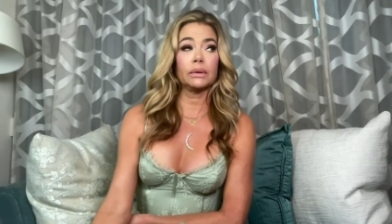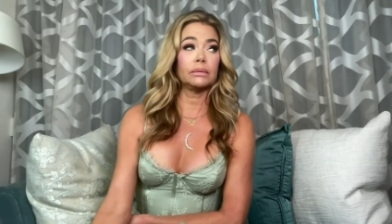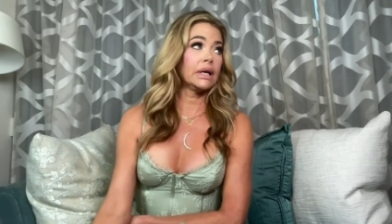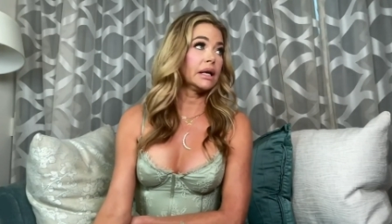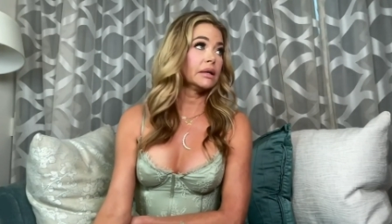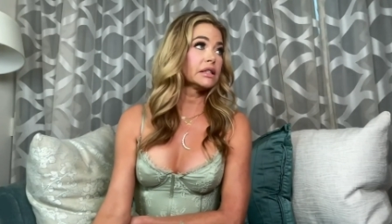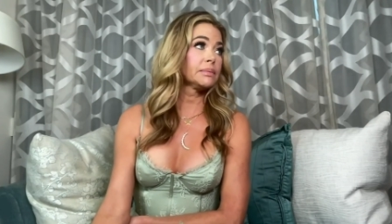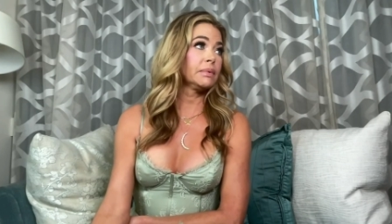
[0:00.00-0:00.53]
I'm
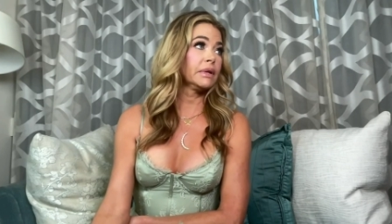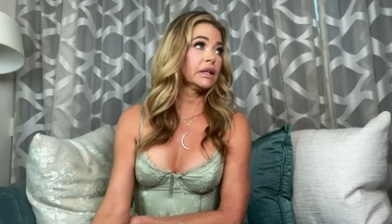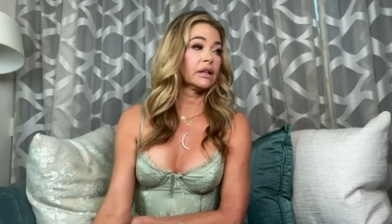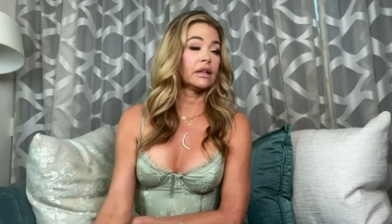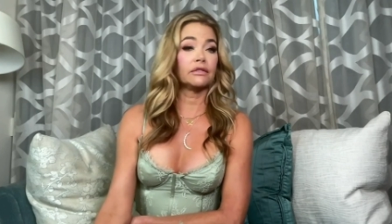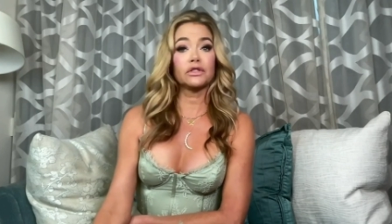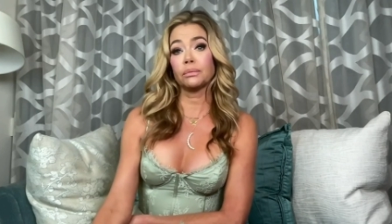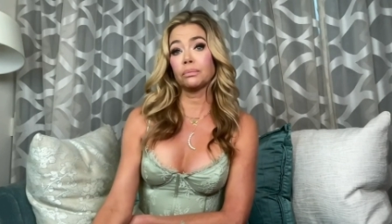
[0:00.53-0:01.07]
not speaking
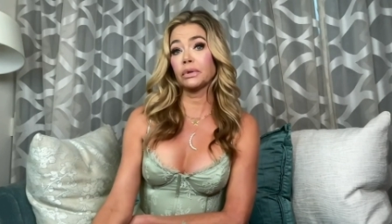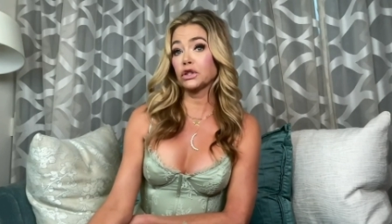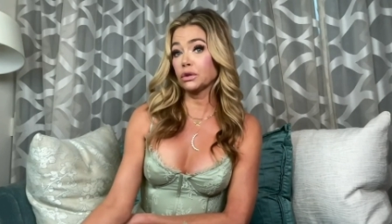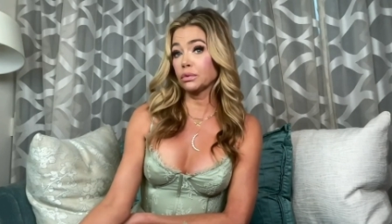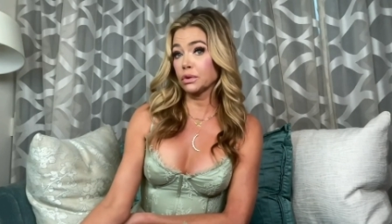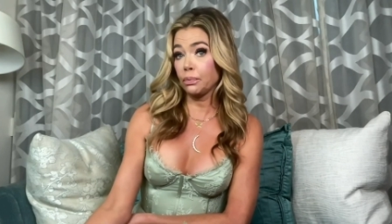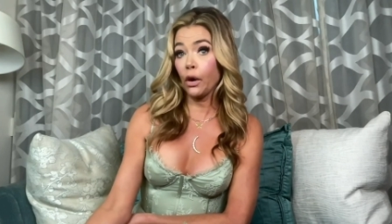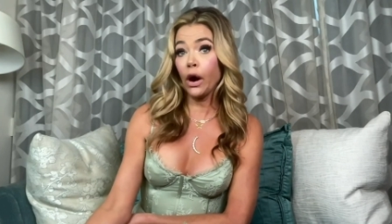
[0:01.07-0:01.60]
out, but
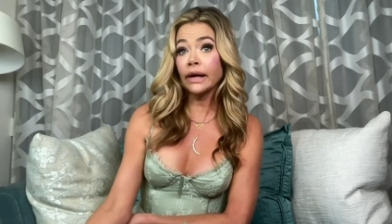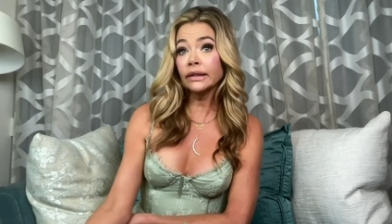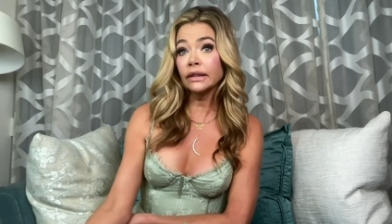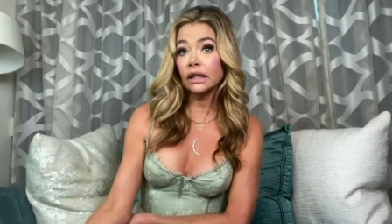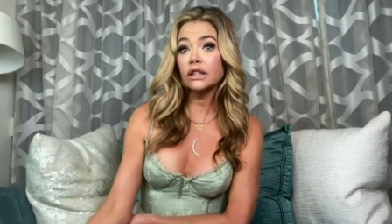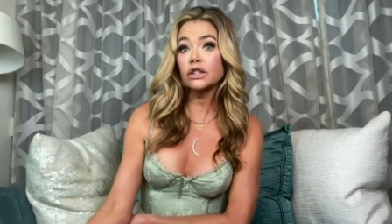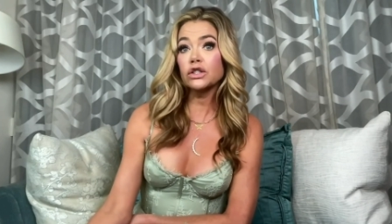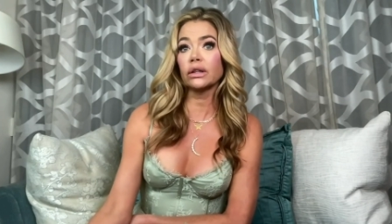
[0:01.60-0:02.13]
she was
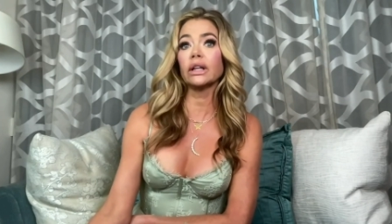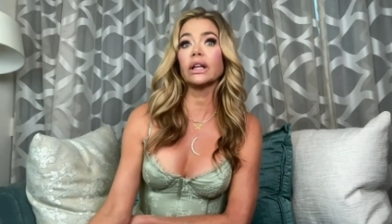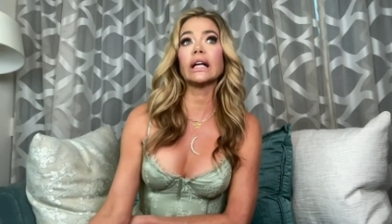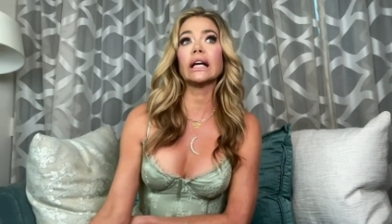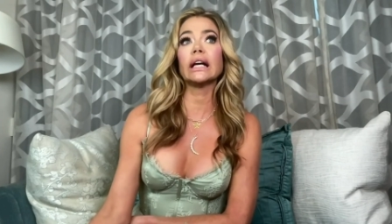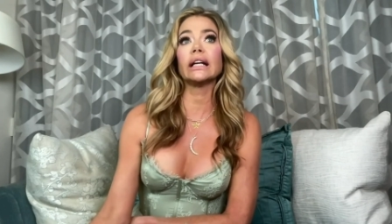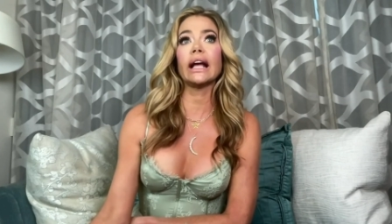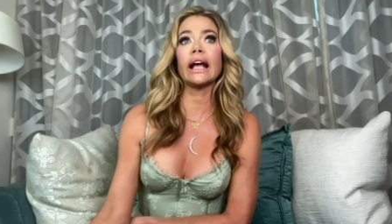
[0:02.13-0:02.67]
pregnant during it.